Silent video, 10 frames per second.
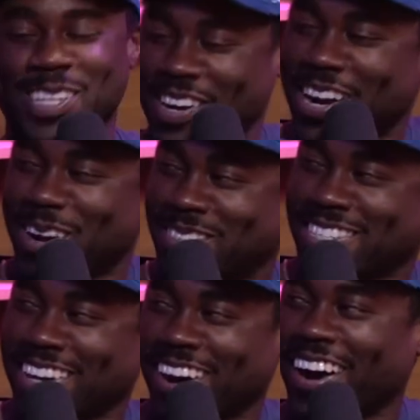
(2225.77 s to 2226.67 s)
a straight up
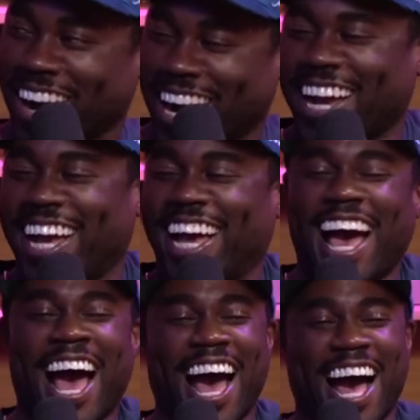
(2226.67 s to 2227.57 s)
cigar.
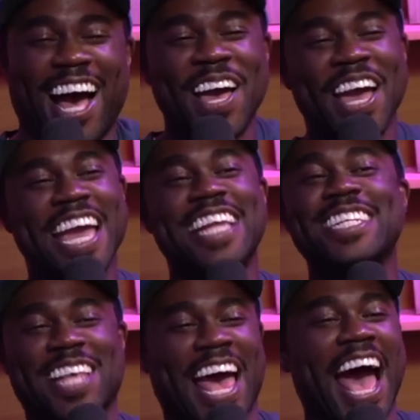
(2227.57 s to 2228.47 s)
He
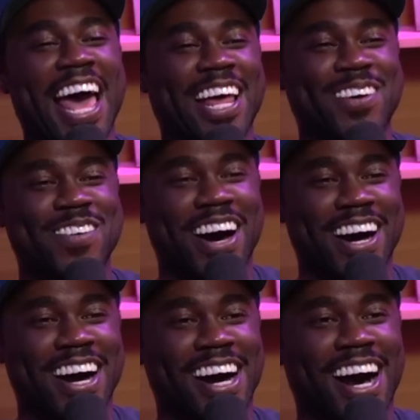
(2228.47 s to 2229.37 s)
just had
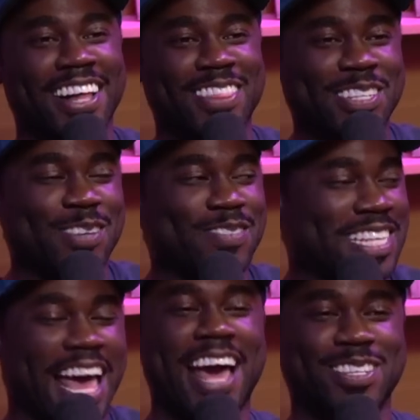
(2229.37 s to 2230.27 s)
the chief
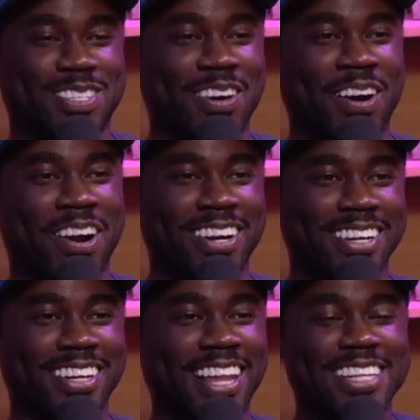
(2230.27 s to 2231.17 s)
just had a cigar,
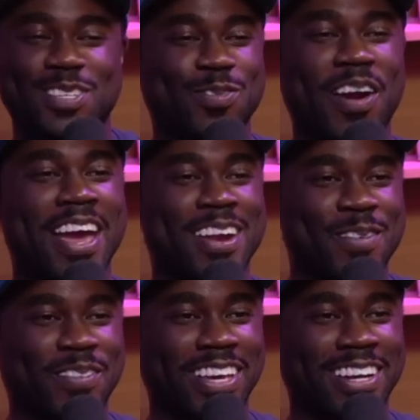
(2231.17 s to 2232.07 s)
like just
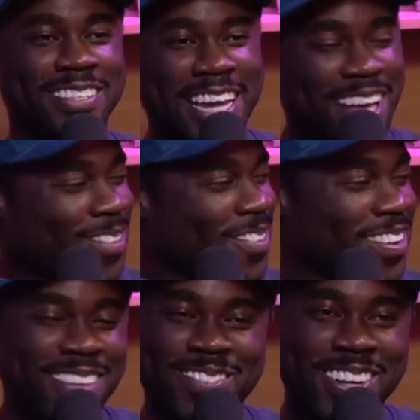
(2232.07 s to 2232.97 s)
randomly, and I was like,
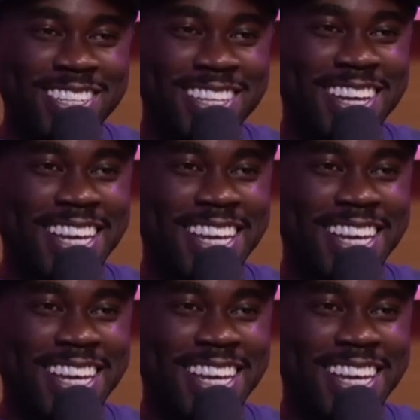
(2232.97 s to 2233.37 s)
where the fuck did he